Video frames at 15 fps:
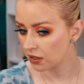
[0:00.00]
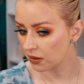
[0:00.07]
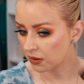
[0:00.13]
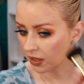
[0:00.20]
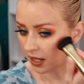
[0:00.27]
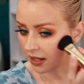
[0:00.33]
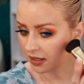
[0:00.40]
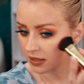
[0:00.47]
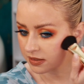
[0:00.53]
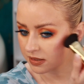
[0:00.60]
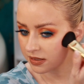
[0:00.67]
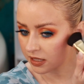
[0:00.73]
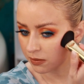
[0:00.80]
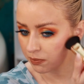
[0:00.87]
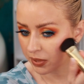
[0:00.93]
Okay, I can
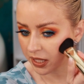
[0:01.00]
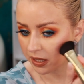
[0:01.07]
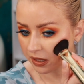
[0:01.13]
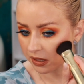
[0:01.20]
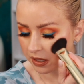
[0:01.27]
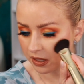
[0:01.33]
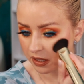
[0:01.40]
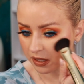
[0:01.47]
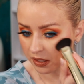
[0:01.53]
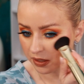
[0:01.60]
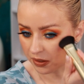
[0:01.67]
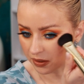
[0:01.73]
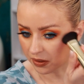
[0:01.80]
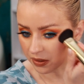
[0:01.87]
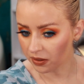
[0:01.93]
see pink
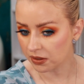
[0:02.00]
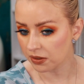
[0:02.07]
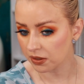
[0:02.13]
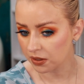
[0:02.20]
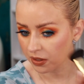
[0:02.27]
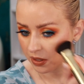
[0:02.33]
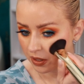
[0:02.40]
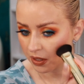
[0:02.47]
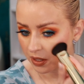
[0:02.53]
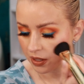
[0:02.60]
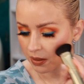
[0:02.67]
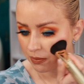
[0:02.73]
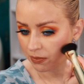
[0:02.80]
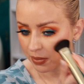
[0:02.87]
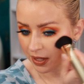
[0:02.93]
here,
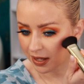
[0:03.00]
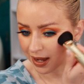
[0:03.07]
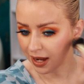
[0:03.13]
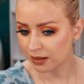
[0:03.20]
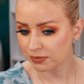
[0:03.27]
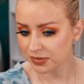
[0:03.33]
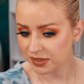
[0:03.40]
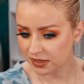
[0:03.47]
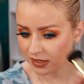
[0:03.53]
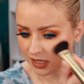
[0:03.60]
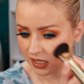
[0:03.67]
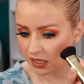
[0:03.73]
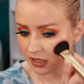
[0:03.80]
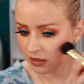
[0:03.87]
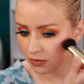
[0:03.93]
but I'm
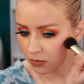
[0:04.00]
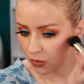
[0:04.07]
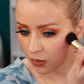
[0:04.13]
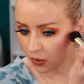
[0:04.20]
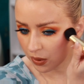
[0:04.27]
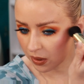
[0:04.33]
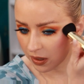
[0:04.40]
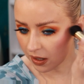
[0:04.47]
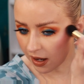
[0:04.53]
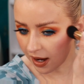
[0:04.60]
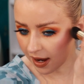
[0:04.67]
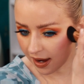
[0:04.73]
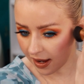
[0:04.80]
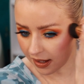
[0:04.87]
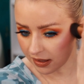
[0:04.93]
seeing more
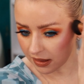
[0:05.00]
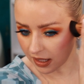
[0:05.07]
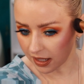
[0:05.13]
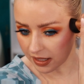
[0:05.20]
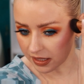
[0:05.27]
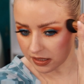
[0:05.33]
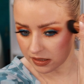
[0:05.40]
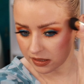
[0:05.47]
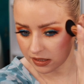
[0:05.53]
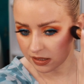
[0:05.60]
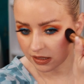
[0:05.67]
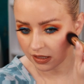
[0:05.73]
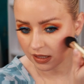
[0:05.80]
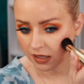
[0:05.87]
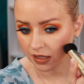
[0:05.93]
highlight
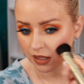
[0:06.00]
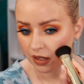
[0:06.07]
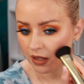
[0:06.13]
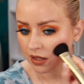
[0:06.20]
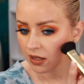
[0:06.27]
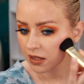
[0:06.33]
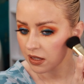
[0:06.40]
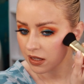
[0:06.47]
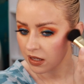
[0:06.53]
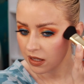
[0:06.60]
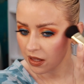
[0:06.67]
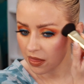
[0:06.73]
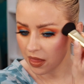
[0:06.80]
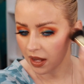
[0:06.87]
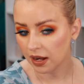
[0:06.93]

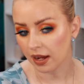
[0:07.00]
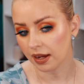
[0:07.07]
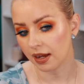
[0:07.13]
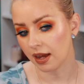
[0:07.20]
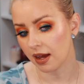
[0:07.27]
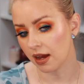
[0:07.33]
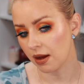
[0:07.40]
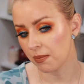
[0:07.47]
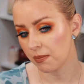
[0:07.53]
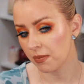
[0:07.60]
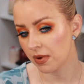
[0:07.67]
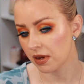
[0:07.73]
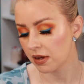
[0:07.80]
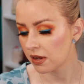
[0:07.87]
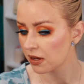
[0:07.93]
than I am
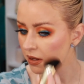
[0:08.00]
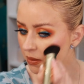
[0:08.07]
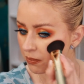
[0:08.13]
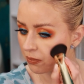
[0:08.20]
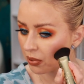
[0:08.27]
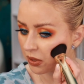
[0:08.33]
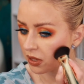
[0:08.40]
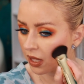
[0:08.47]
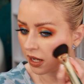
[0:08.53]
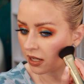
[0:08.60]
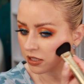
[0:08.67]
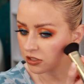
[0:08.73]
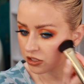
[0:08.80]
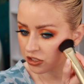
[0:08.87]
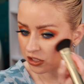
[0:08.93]

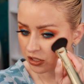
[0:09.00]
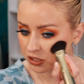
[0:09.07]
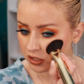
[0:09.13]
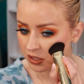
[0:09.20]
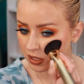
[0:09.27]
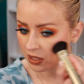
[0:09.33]
blush.